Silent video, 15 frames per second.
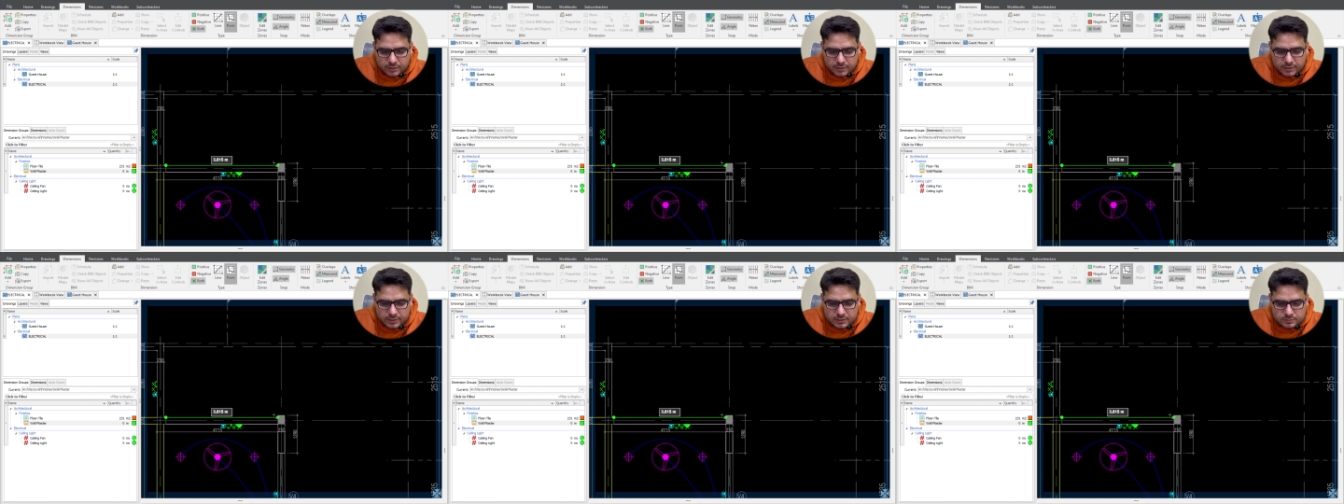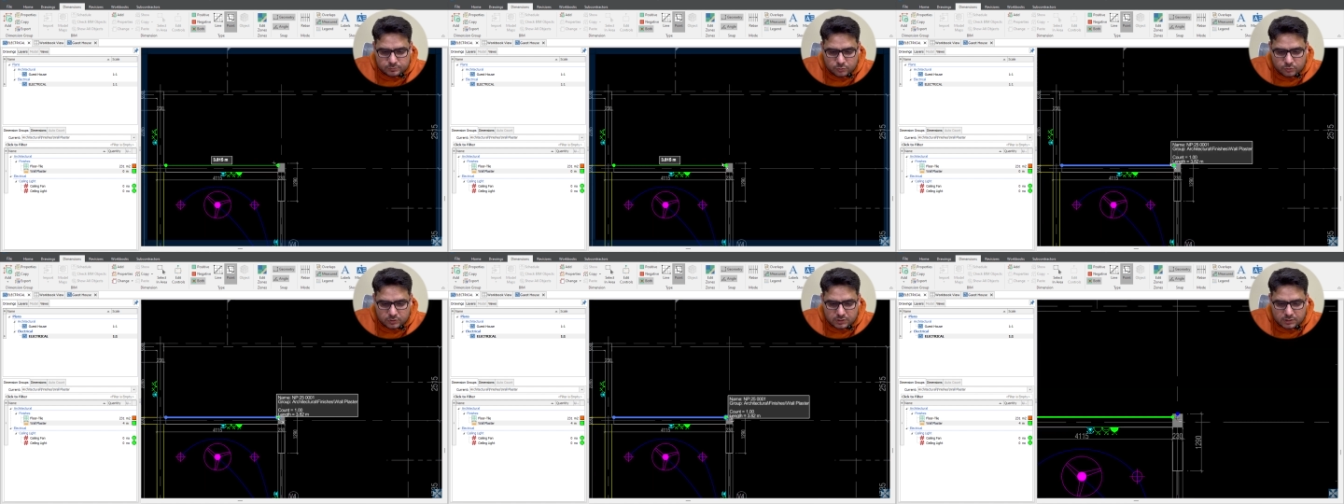It is
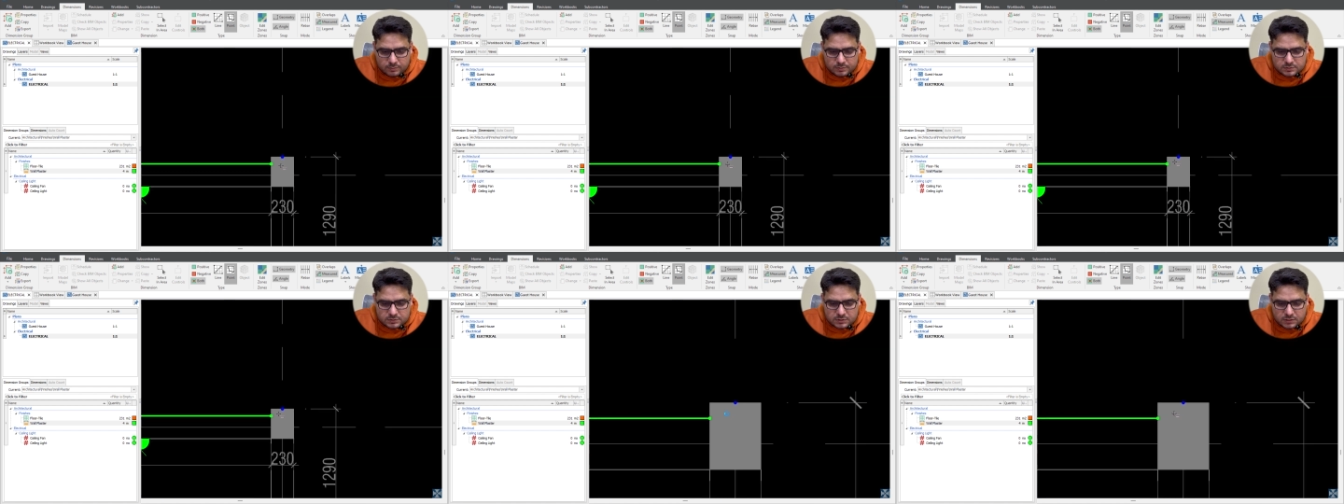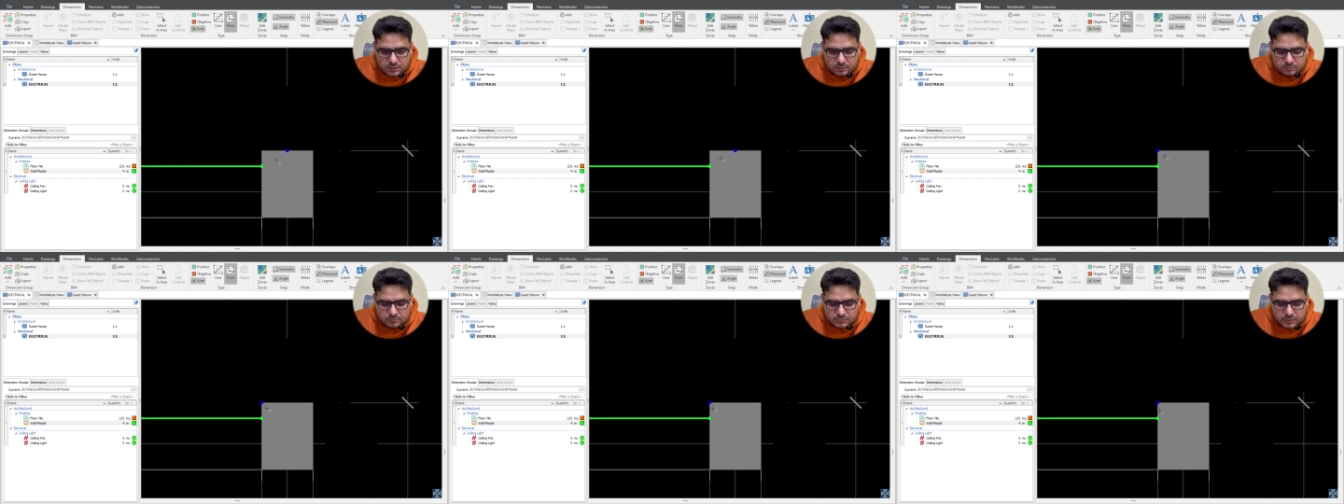more
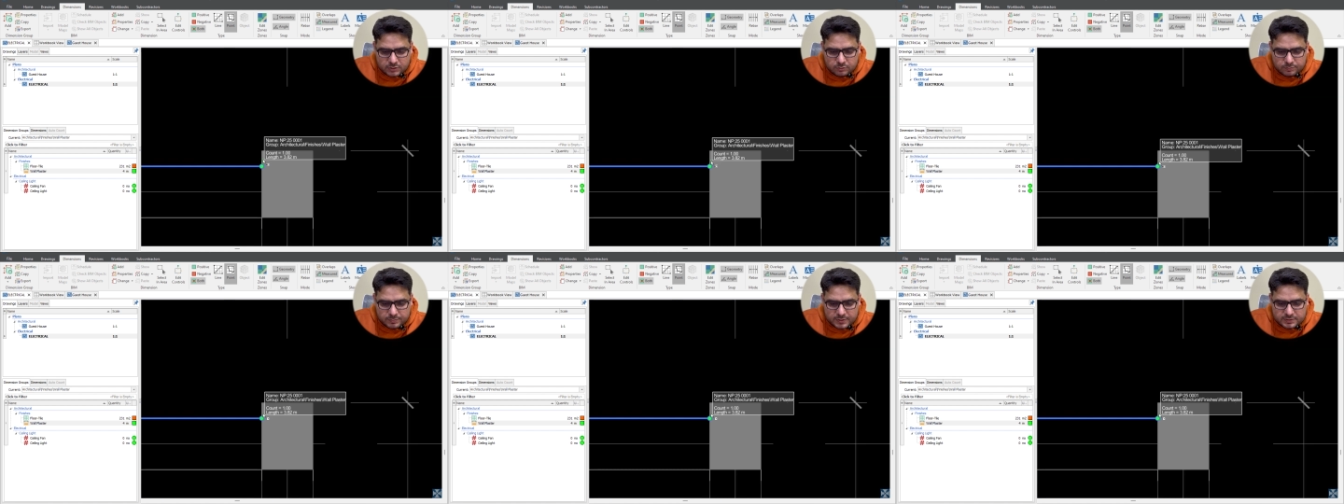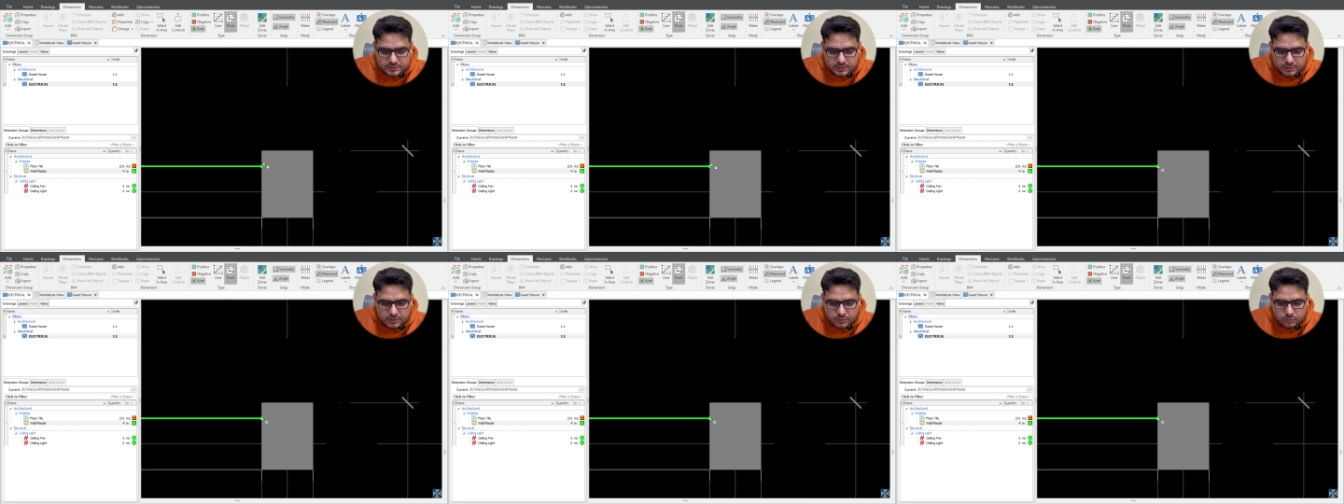troublesome. Then we press
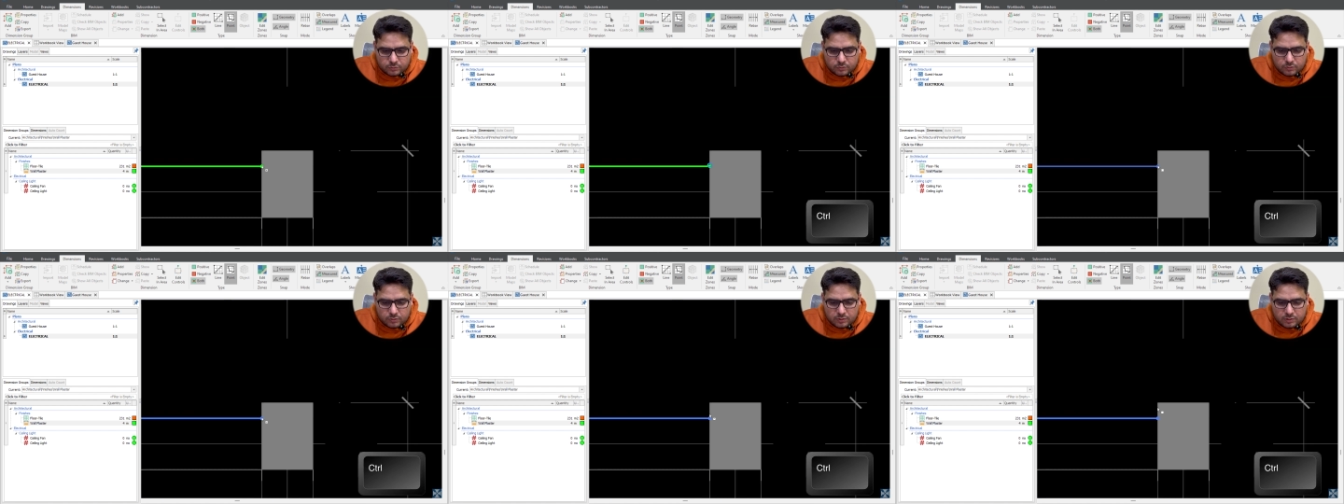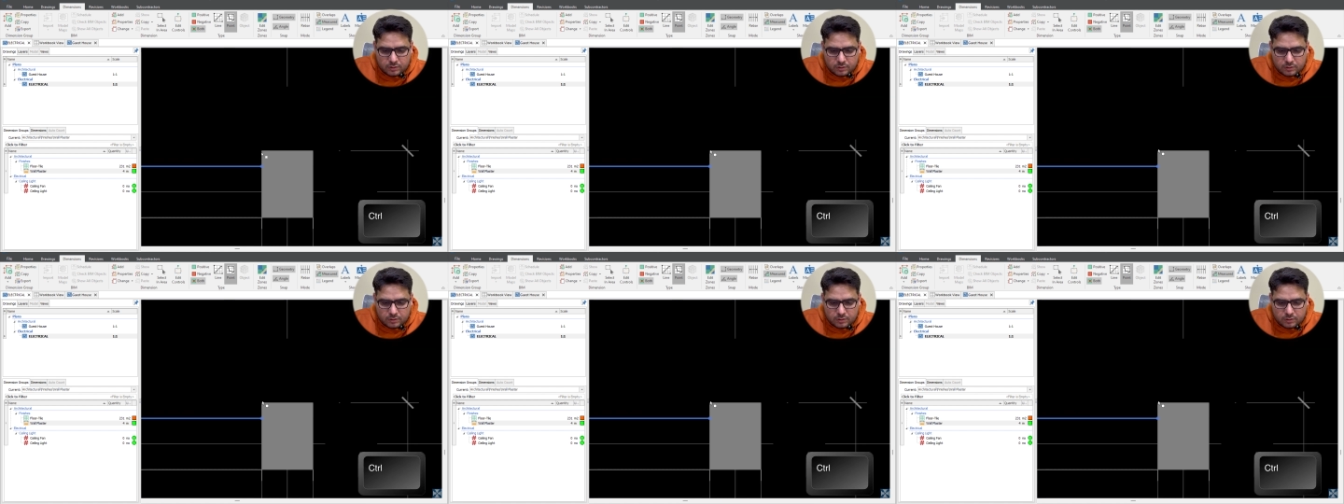control